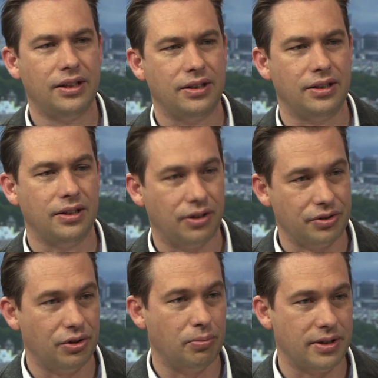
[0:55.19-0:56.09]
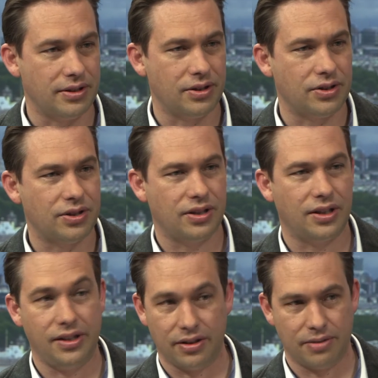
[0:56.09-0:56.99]
on your business,
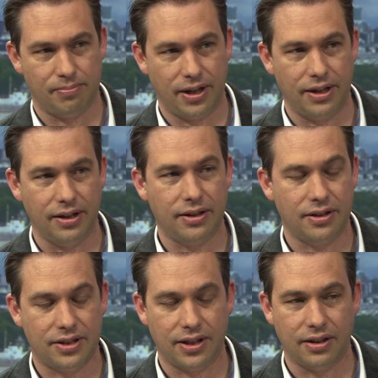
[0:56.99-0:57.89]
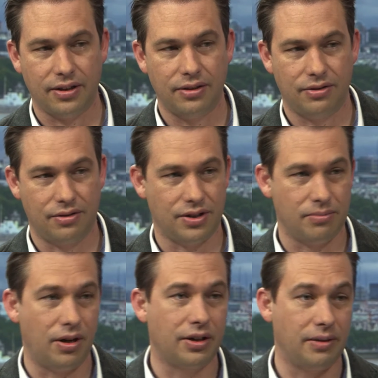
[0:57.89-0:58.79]
either as a buyer, a seller, or as a
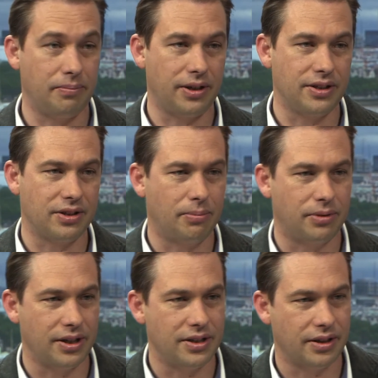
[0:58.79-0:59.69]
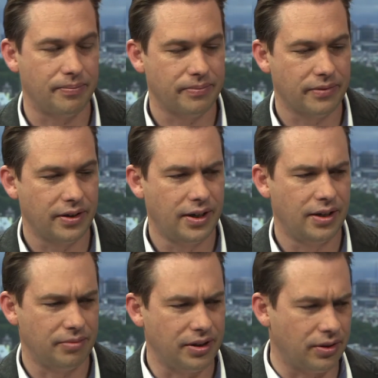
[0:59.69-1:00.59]
marketplace operator?
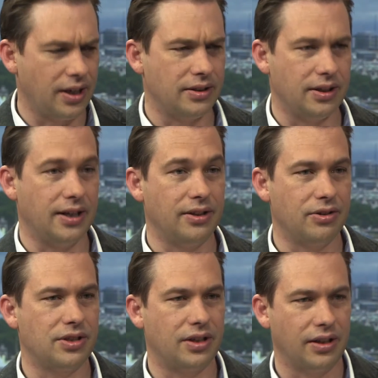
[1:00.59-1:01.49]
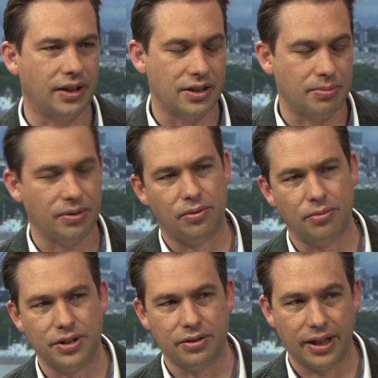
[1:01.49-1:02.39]
We call that a diagnostic engagement. And what
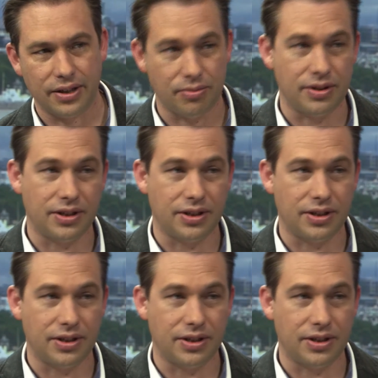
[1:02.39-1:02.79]
we do there is we